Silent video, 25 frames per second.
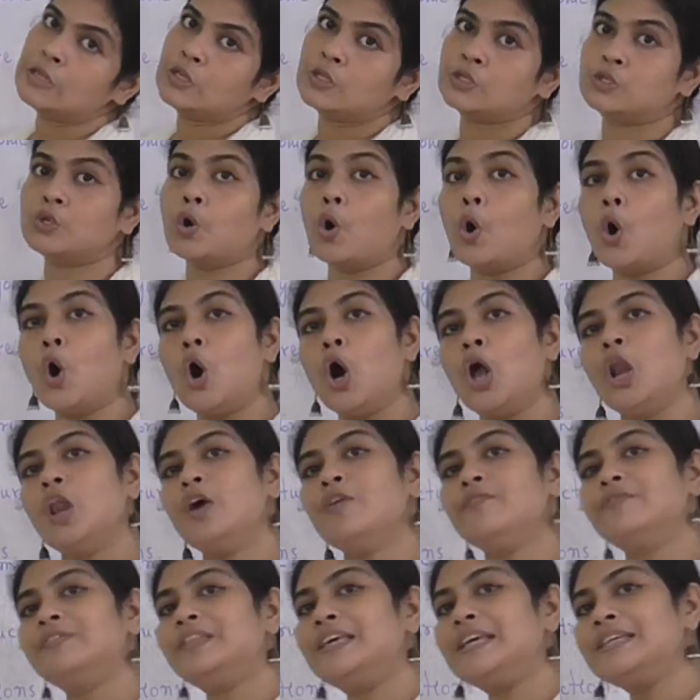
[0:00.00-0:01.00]
So, all
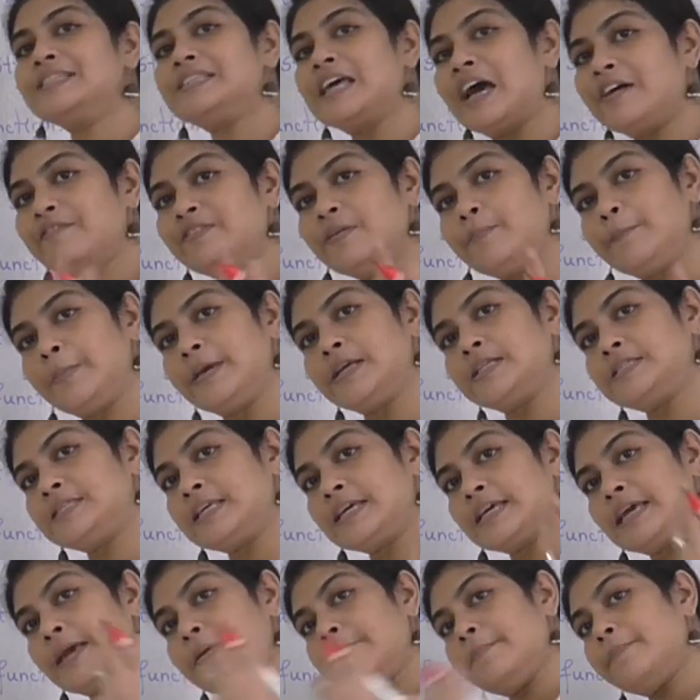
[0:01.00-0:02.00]
of these have a
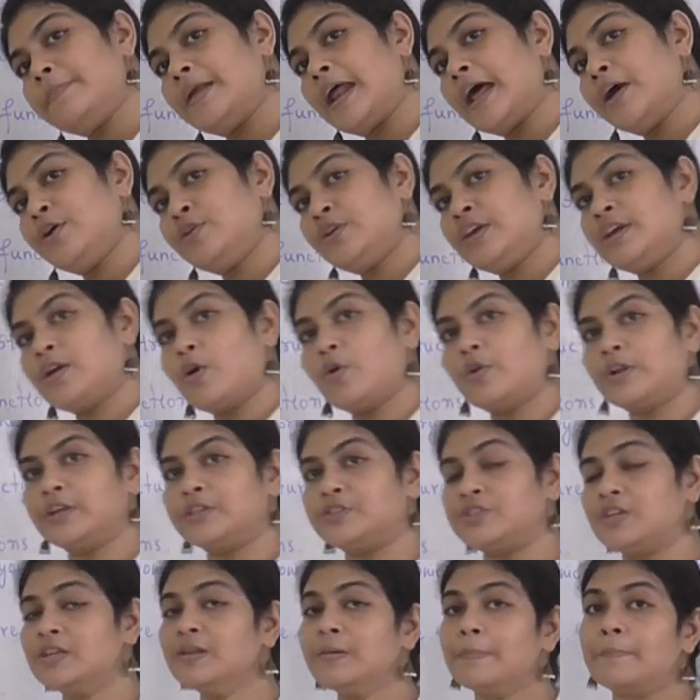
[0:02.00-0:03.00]
basic embryonic
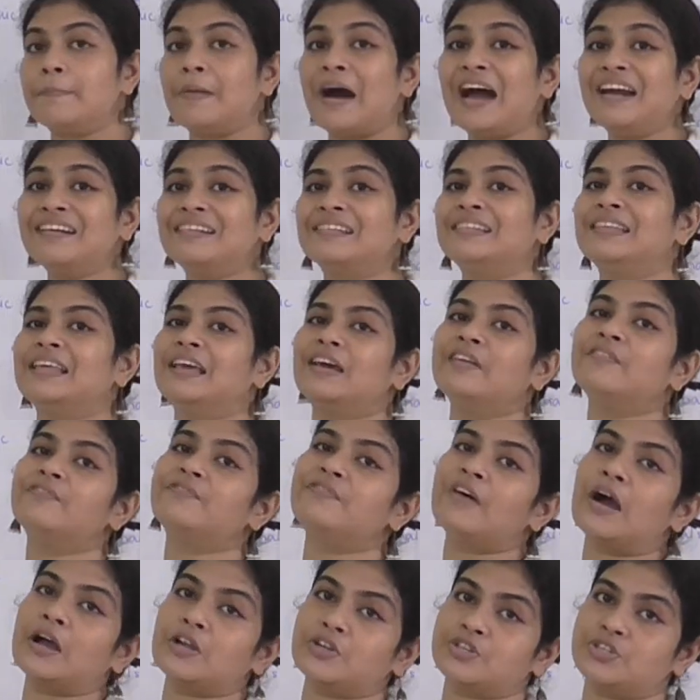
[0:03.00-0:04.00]
origin, but their
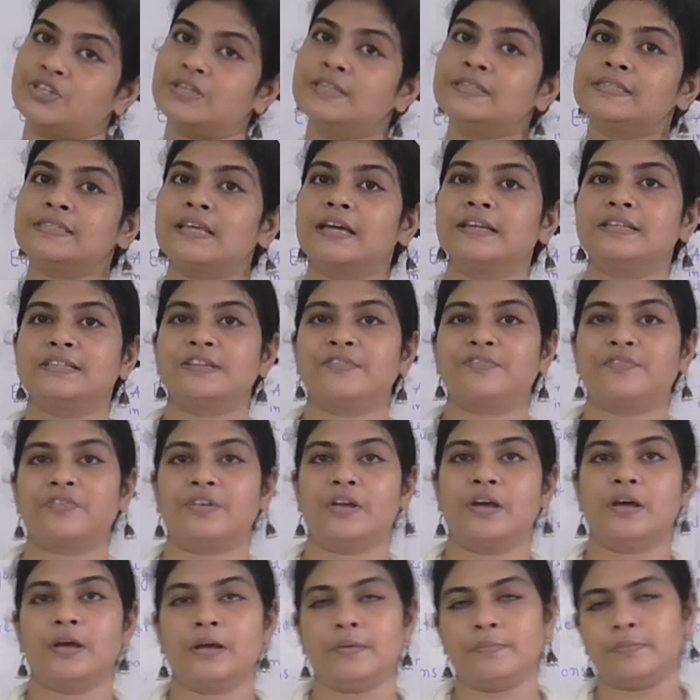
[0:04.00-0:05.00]
functions
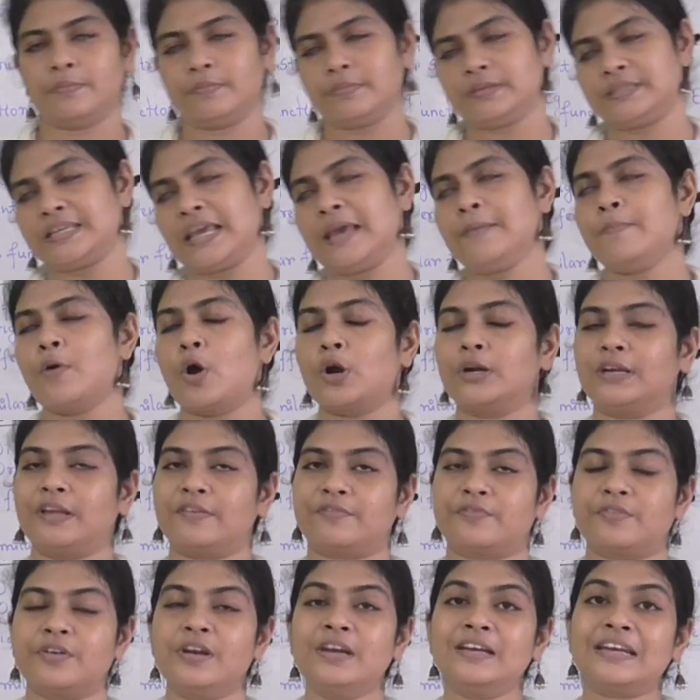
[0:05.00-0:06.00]
are same or
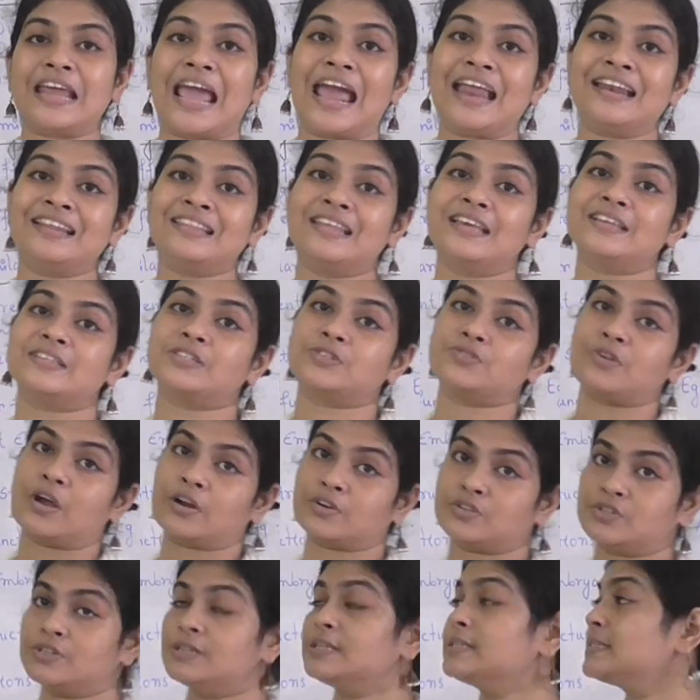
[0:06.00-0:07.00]
different, and their
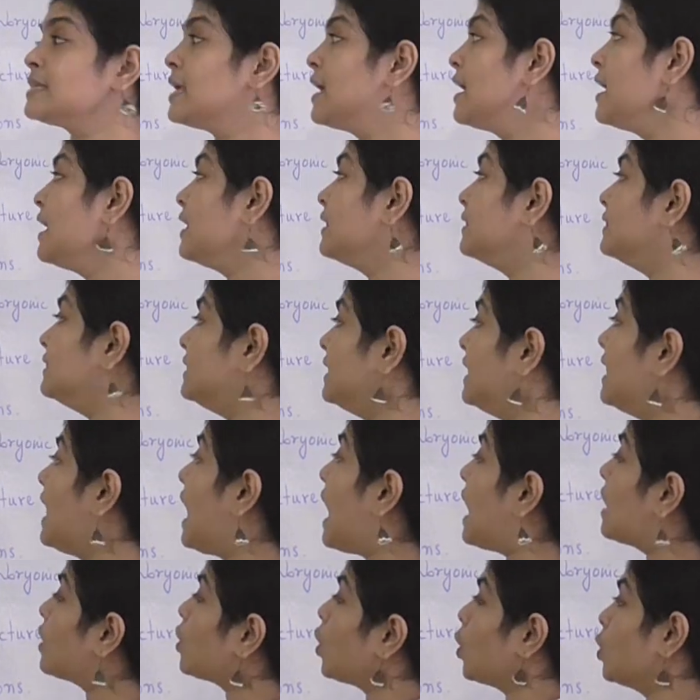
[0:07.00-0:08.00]
structures, they
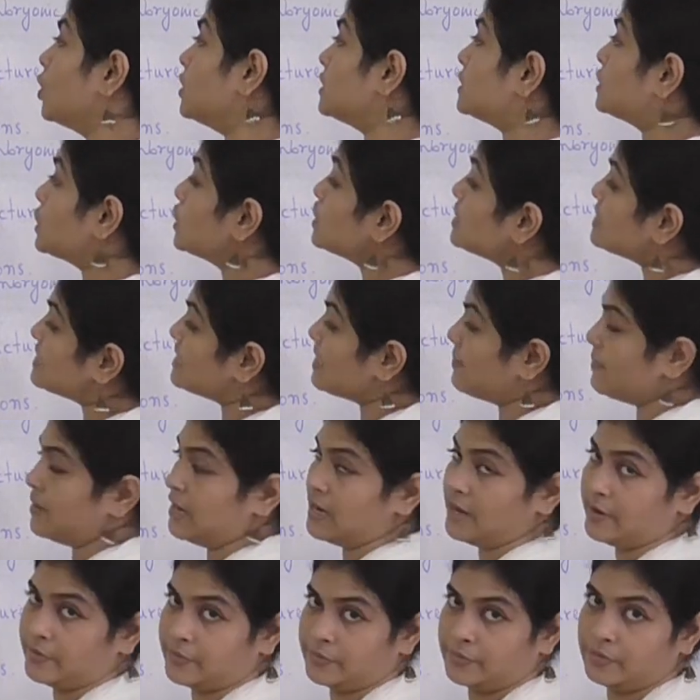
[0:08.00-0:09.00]
are also
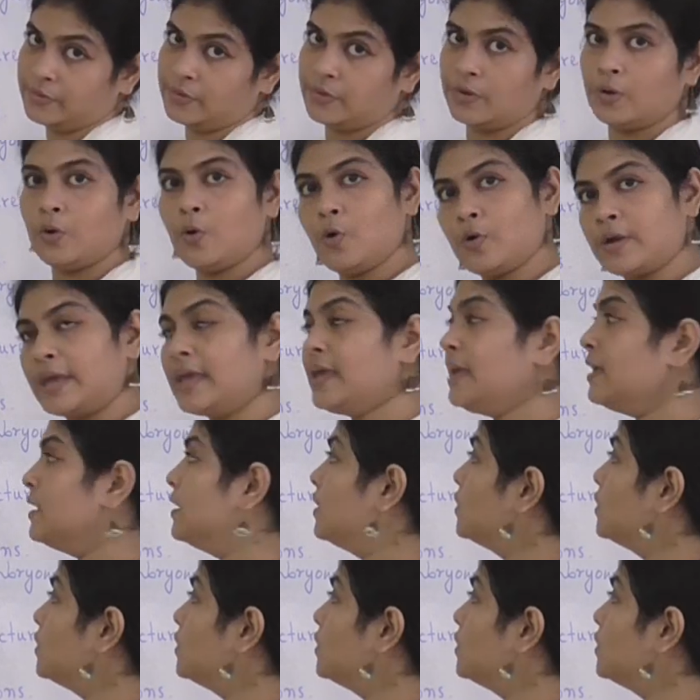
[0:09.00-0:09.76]
similar, okay.